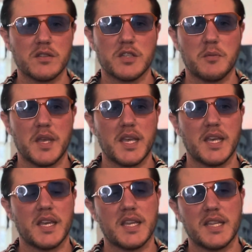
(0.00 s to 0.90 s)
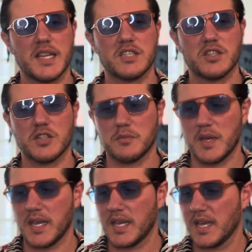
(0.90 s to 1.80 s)
to me, and that's just
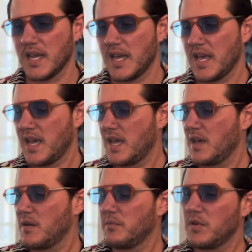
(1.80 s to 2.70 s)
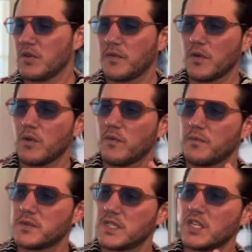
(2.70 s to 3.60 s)
me. Beautiful
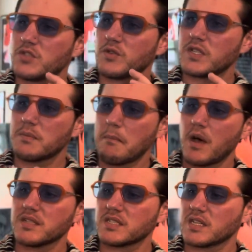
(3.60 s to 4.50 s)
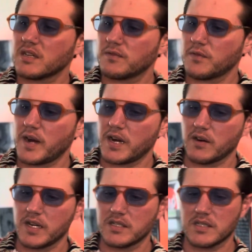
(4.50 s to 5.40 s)
citrus musk
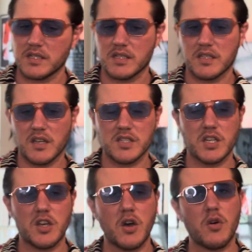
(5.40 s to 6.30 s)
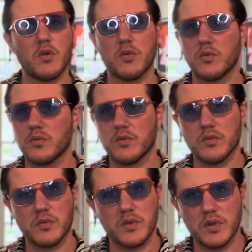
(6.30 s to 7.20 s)
fragrance, doesn't go
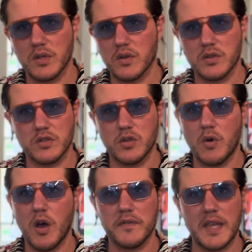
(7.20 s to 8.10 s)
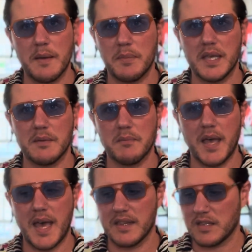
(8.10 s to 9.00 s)
too off that beaten
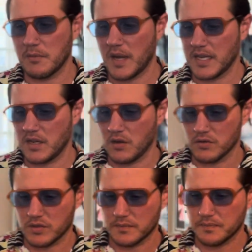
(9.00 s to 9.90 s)
path to my nose.